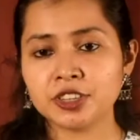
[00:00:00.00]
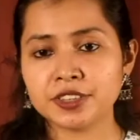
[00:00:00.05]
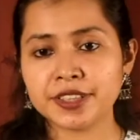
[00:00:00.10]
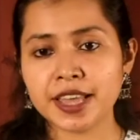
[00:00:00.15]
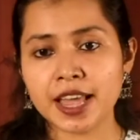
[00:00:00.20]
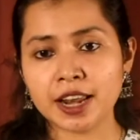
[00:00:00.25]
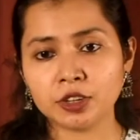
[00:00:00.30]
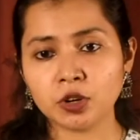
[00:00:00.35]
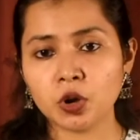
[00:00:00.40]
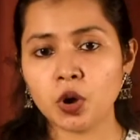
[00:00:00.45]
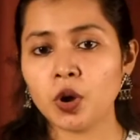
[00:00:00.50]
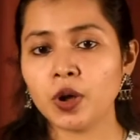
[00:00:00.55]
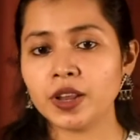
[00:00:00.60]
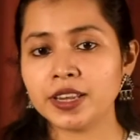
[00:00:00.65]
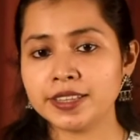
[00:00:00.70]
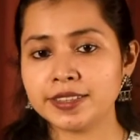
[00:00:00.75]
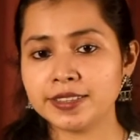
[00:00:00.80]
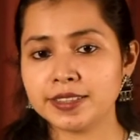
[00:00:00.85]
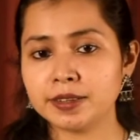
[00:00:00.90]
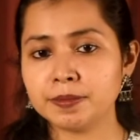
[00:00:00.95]
as
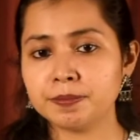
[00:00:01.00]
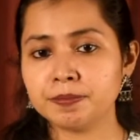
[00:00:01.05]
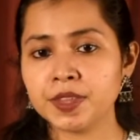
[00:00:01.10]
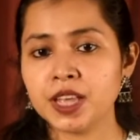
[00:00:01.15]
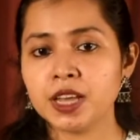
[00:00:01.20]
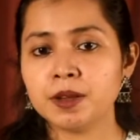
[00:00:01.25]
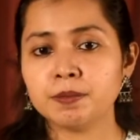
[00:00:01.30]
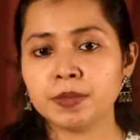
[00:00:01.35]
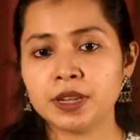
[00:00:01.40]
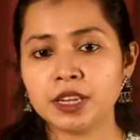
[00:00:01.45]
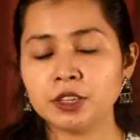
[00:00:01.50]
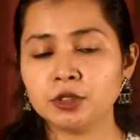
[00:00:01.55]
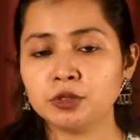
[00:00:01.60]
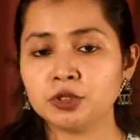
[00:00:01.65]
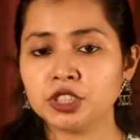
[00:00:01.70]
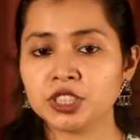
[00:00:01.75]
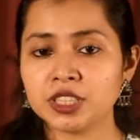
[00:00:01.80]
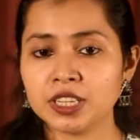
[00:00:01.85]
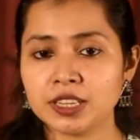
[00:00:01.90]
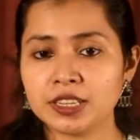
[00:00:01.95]
alcoholism,
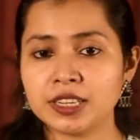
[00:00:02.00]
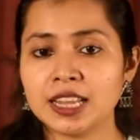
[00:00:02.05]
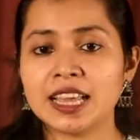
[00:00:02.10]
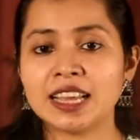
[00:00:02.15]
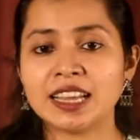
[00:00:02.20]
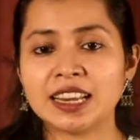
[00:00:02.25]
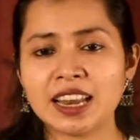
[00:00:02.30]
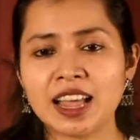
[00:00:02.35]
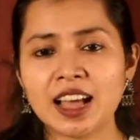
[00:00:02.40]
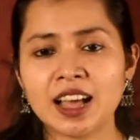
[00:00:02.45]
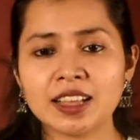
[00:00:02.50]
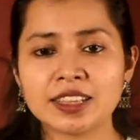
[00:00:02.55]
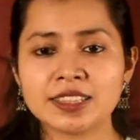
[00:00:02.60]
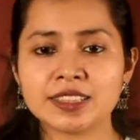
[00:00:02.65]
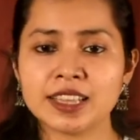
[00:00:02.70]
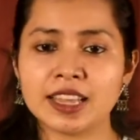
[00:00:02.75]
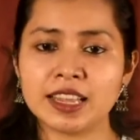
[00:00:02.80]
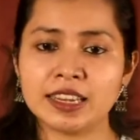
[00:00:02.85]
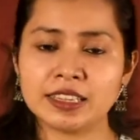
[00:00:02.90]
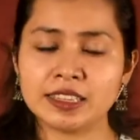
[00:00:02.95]
pollution, class
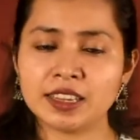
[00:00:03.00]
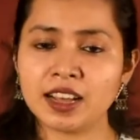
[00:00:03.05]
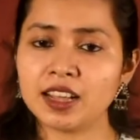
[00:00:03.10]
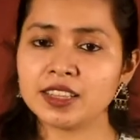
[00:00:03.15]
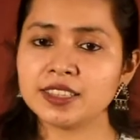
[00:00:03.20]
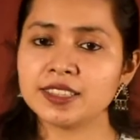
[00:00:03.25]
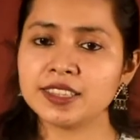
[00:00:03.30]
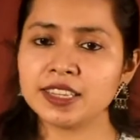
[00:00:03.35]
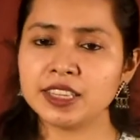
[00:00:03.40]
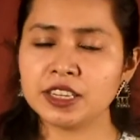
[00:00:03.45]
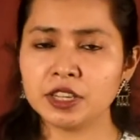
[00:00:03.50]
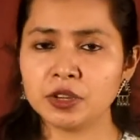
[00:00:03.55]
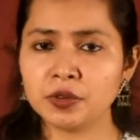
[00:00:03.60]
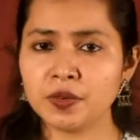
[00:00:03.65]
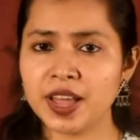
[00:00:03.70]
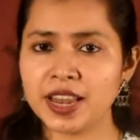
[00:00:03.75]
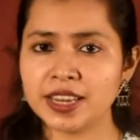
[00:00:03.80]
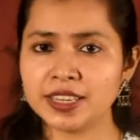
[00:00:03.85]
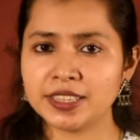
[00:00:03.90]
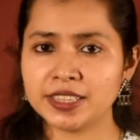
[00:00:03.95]
and caste
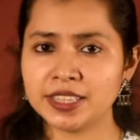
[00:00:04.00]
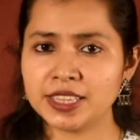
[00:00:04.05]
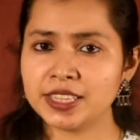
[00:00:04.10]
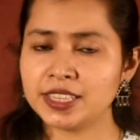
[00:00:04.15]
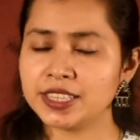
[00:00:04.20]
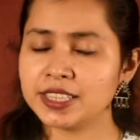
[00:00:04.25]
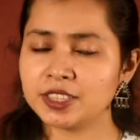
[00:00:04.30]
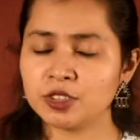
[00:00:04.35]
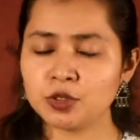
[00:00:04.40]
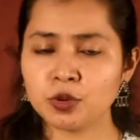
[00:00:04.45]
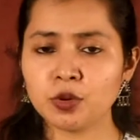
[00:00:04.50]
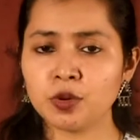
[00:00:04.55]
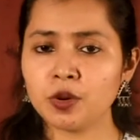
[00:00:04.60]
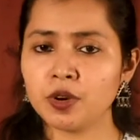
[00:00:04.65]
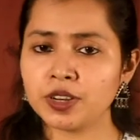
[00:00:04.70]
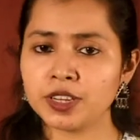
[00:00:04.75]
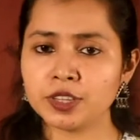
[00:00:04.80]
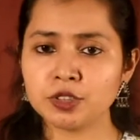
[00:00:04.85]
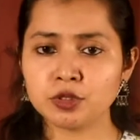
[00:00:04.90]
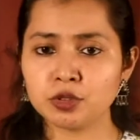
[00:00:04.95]
inequalities, so
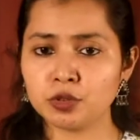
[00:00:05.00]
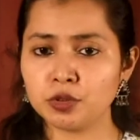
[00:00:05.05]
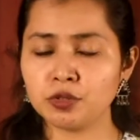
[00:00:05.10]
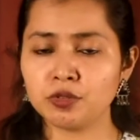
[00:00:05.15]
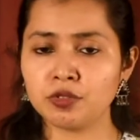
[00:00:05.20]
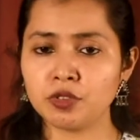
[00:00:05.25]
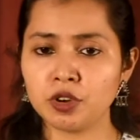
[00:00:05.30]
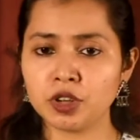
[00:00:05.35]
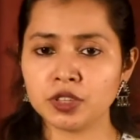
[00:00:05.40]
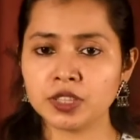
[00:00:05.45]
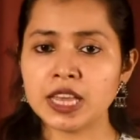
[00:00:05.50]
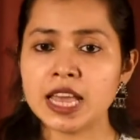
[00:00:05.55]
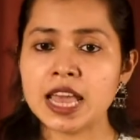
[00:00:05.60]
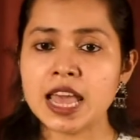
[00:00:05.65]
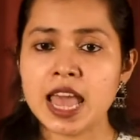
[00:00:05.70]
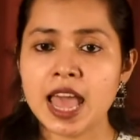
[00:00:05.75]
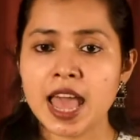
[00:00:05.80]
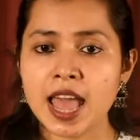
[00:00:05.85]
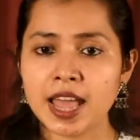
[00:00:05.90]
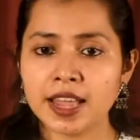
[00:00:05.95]
on and so forth.
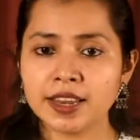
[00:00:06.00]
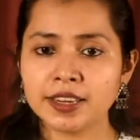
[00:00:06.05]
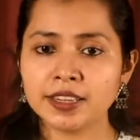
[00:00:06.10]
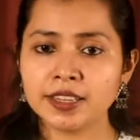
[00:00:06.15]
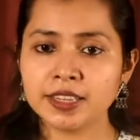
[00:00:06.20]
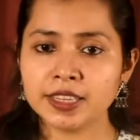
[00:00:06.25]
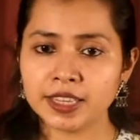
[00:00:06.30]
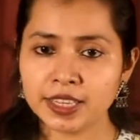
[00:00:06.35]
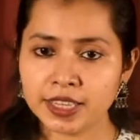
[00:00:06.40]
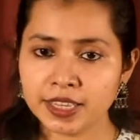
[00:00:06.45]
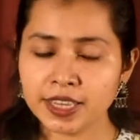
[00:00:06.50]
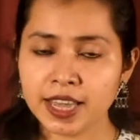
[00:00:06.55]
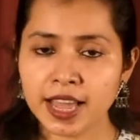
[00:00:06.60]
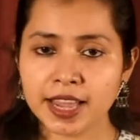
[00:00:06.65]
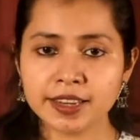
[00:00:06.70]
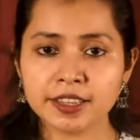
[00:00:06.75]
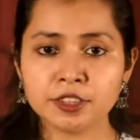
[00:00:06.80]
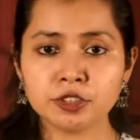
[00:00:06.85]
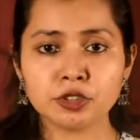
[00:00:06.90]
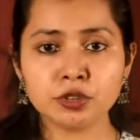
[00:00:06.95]
And he
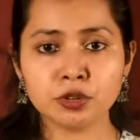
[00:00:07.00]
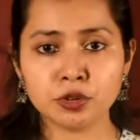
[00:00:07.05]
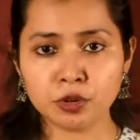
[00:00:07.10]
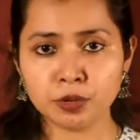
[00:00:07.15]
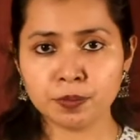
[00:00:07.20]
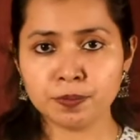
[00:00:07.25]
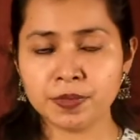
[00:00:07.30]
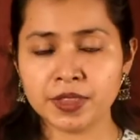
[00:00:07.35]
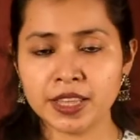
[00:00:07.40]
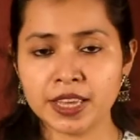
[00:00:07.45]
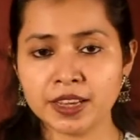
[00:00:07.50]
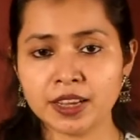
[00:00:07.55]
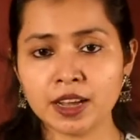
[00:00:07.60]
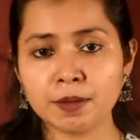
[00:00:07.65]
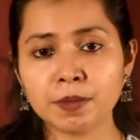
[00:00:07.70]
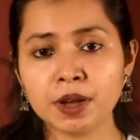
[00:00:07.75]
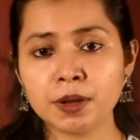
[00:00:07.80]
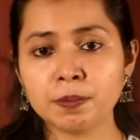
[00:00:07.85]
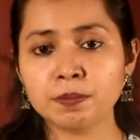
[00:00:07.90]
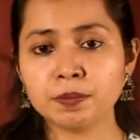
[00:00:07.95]
and his group they
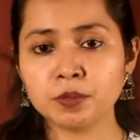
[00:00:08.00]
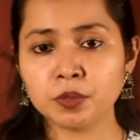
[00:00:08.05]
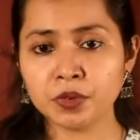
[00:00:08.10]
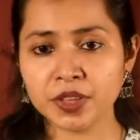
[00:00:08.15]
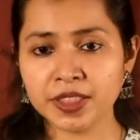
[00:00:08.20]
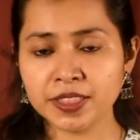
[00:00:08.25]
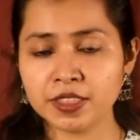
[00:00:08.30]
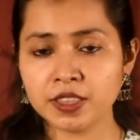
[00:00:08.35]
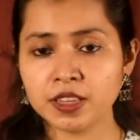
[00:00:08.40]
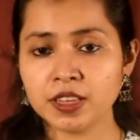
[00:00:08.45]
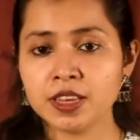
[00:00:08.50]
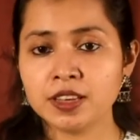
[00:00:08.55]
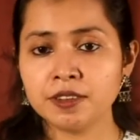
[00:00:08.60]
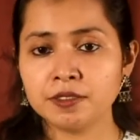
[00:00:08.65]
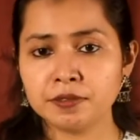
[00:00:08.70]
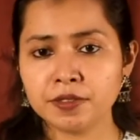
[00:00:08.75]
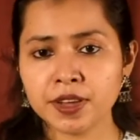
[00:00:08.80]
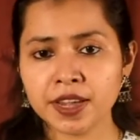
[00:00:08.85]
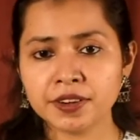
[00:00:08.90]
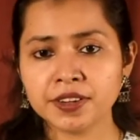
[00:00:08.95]
come up with
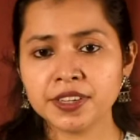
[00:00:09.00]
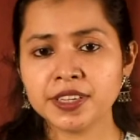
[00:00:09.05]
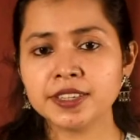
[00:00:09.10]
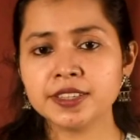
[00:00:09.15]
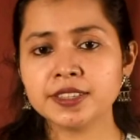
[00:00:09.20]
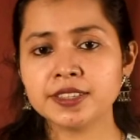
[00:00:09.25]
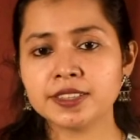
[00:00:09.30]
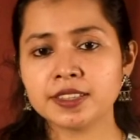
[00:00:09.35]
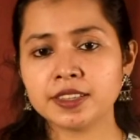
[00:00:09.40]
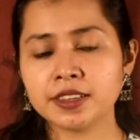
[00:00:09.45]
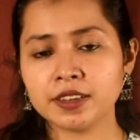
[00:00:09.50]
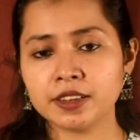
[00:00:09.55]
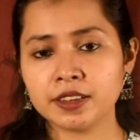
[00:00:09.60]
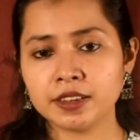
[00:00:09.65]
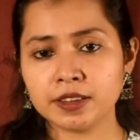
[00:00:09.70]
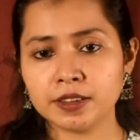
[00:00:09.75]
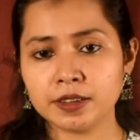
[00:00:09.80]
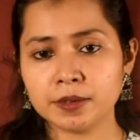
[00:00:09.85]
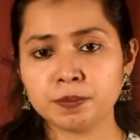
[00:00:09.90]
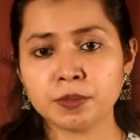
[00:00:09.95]
various
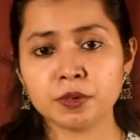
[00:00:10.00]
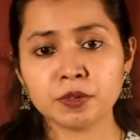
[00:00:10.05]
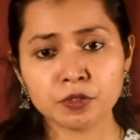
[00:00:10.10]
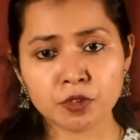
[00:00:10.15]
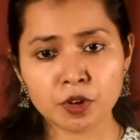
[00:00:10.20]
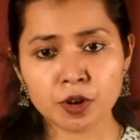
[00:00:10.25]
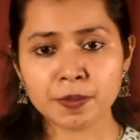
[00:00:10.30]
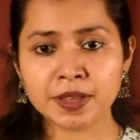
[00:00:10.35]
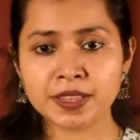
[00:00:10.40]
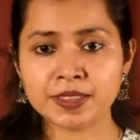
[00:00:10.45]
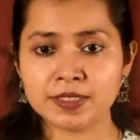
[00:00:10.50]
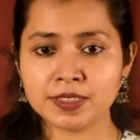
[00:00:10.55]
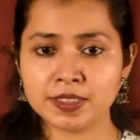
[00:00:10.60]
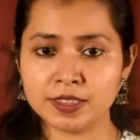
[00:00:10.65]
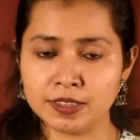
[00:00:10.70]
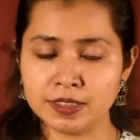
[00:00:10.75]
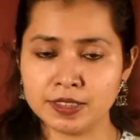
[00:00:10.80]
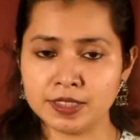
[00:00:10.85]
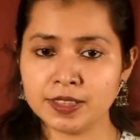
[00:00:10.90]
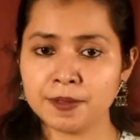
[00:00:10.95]
uh,
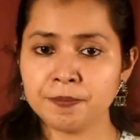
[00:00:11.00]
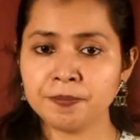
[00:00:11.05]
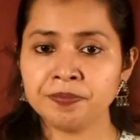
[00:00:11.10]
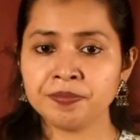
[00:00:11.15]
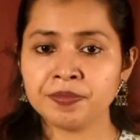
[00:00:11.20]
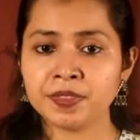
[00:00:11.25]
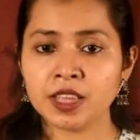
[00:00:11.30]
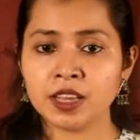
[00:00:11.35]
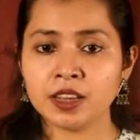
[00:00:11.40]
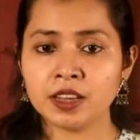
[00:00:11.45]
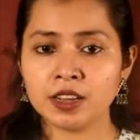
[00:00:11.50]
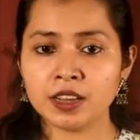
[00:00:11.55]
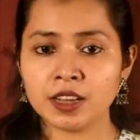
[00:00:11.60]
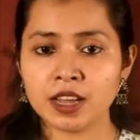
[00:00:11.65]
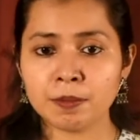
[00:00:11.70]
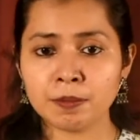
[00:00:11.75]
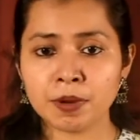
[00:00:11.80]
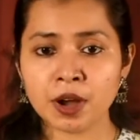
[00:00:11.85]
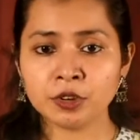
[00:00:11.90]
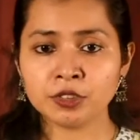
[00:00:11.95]
performances uh,
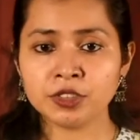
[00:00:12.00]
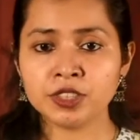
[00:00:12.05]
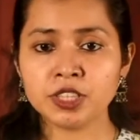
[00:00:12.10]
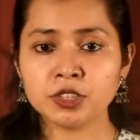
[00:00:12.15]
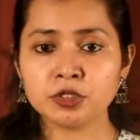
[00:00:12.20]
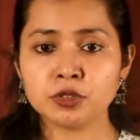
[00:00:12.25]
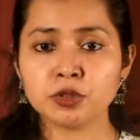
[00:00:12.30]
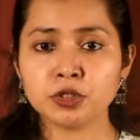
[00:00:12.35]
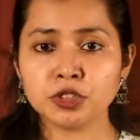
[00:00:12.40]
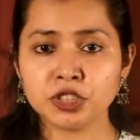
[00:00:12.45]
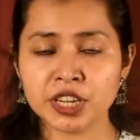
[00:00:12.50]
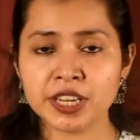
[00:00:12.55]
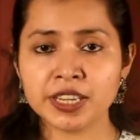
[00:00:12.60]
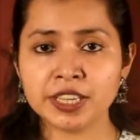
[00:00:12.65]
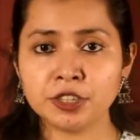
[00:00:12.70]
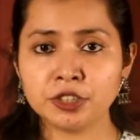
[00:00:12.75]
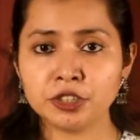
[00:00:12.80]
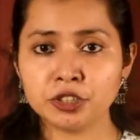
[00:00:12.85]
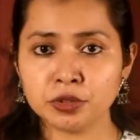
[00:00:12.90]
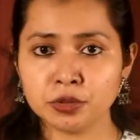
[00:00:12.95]
about these social
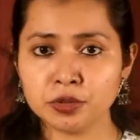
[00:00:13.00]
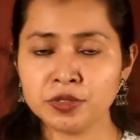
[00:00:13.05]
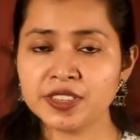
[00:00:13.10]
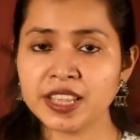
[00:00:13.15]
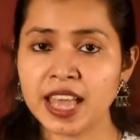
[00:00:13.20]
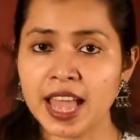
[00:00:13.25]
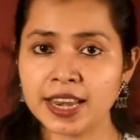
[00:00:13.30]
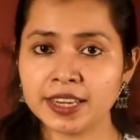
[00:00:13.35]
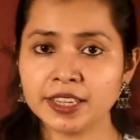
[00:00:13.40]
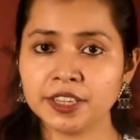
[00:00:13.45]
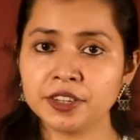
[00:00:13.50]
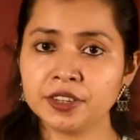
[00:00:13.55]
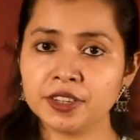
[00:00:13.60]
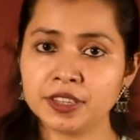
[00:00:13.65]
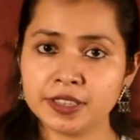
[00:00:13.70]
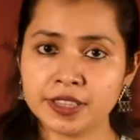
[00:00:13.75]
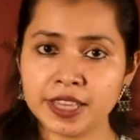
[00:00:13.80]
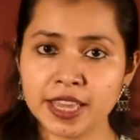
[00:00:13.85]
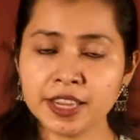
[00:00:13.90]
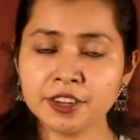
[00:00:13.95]
issues and
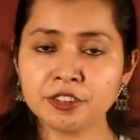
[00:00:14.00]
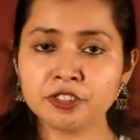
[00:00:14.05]
they